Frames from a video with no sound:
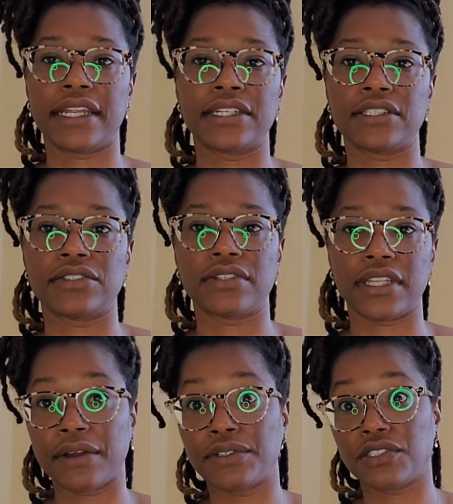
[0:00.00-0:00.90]
I just drink,
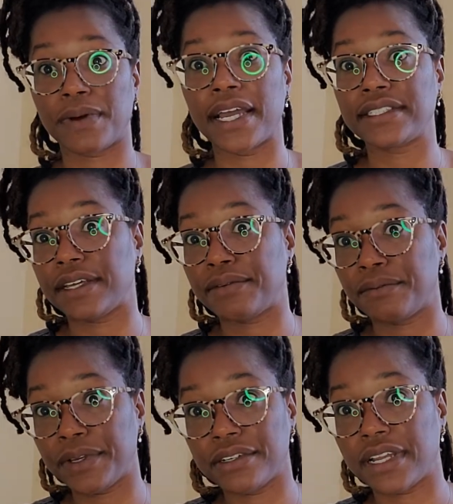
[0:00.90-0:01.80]
like, which is why I said
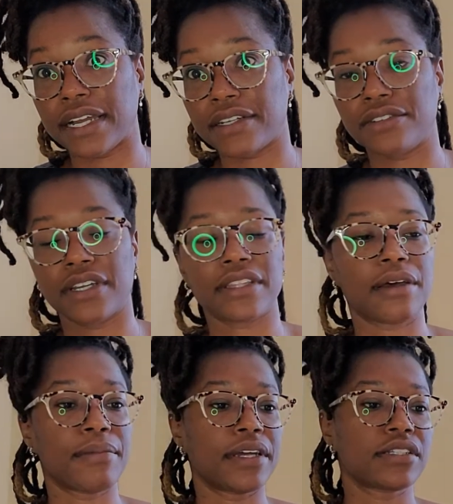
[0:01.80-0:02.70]
we are not gonna drink
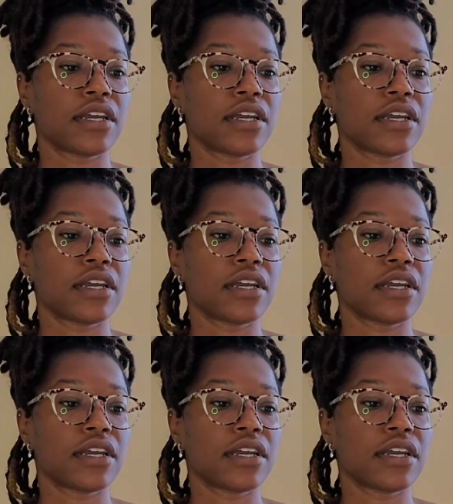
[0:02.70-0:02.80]
that much.